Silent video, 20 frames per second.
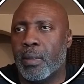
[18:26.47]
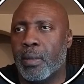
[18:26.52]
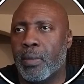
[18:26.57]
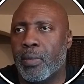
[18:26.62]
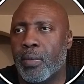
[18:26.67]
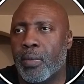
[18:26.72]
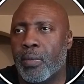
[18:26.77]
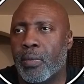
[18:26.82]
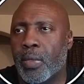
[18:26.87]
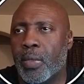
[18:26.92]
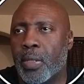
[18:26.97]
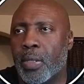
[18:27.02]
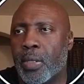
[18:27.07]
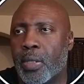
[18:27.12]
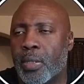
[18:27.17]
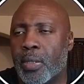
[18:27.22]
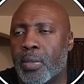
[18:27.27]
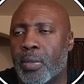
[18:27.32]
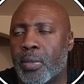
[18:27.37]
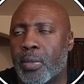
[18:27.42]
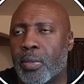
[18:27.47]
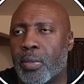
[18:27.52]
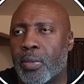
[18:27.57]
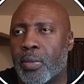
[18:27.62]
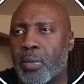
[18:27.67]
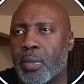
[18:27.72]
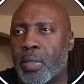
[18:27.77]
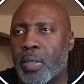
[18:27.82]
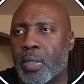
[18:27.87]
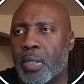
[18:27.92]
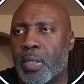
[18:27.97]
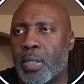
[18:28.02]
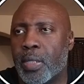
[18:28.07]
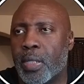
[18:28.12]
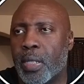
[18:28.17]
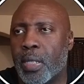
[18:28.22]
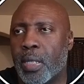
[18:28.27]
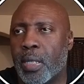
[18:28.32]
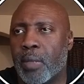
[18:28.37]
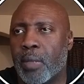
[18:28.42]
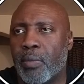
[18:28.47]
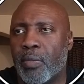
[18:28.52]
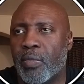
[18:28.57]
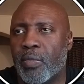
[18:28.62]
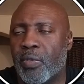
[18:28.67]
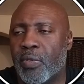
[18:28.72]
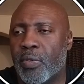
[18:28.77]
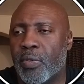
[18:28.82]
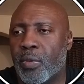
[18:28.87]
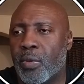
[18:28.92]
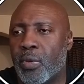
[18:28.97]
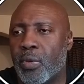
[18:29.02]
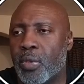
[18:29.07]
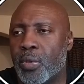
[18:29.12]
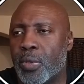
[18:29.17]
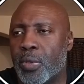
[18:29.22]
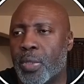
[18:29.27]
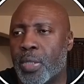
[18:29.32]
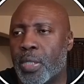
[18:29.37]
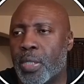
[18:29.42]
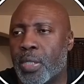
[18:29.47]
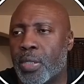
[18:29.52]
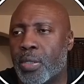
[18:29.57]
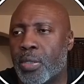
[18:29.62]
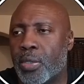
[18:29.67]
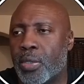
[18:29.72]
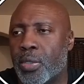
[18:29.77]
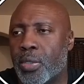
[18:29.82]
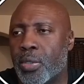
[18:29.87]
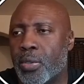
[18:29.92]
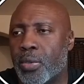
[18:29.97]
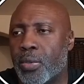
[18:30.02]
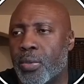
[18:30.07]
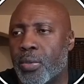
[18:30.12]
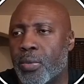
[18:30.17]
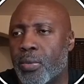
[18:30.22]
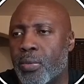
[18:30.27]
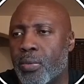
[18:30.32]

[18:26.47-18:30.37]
We're gonna have to do the same for 22.